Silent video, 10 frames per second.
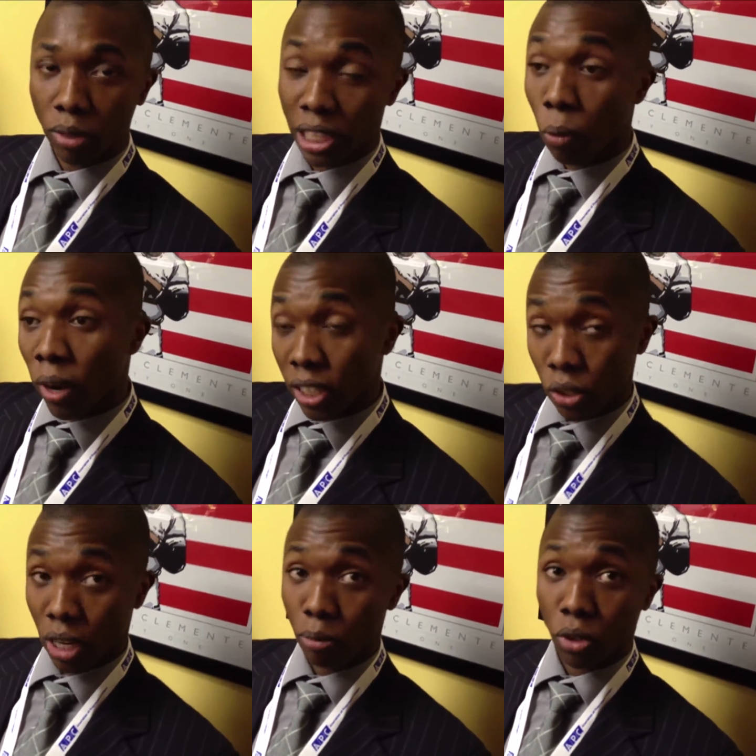They wanted to
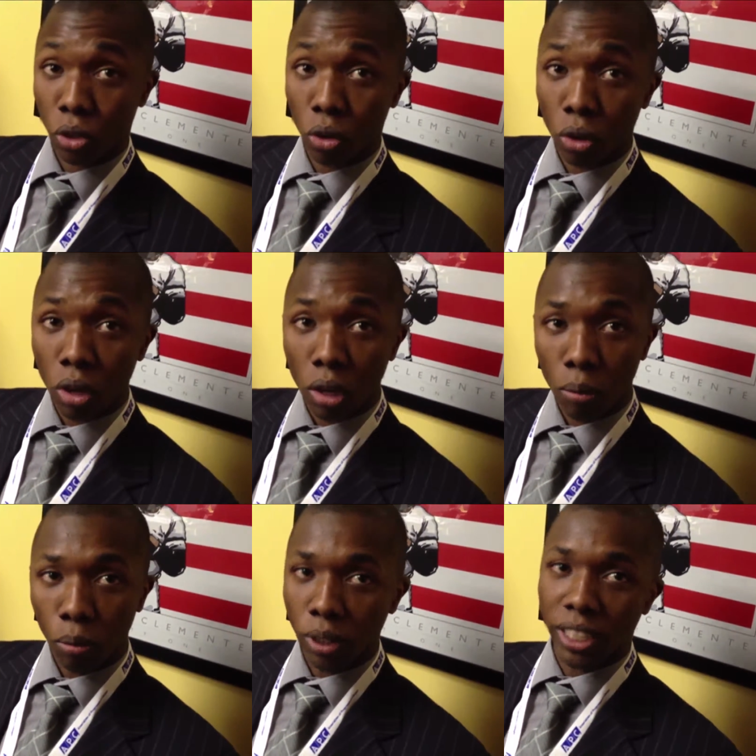come to school,
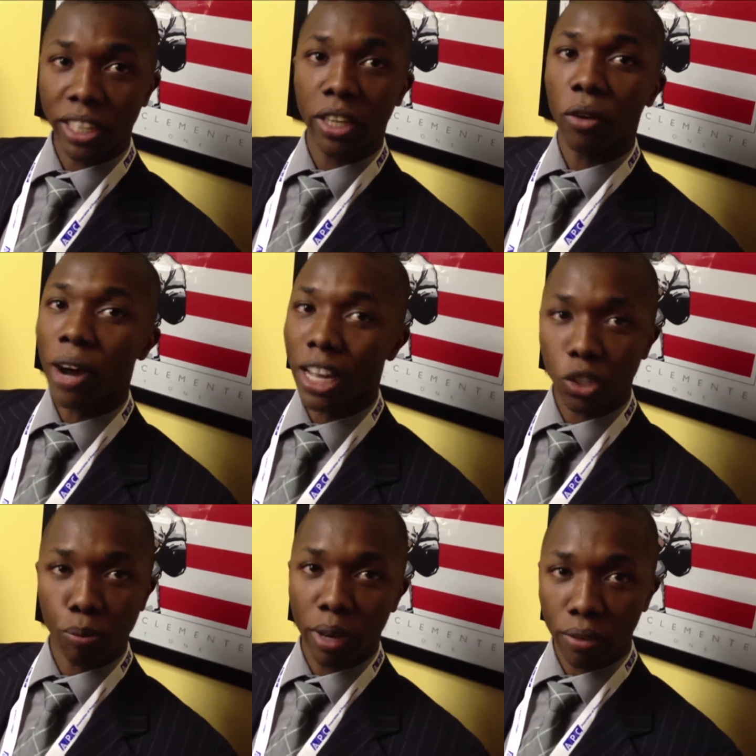but they didn't know how
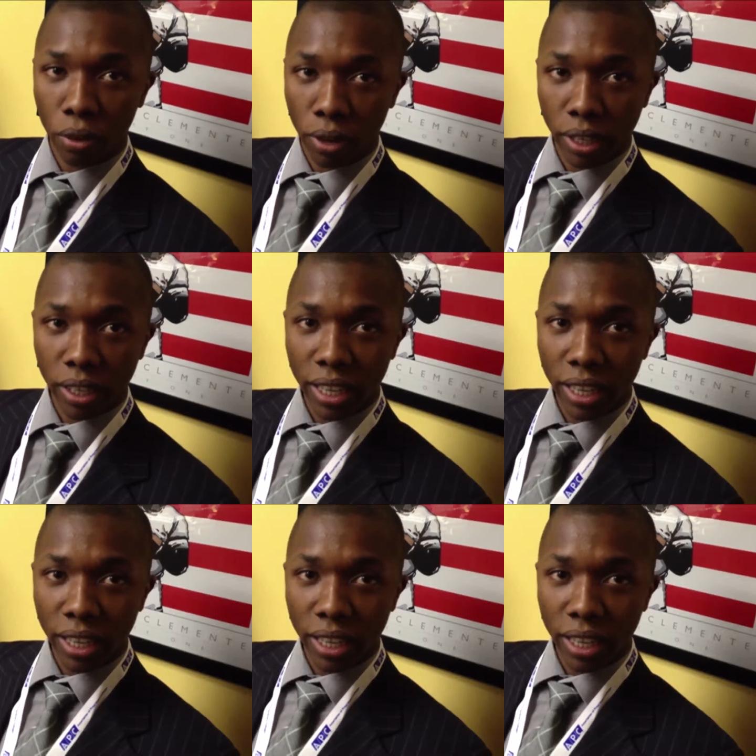to pay for it.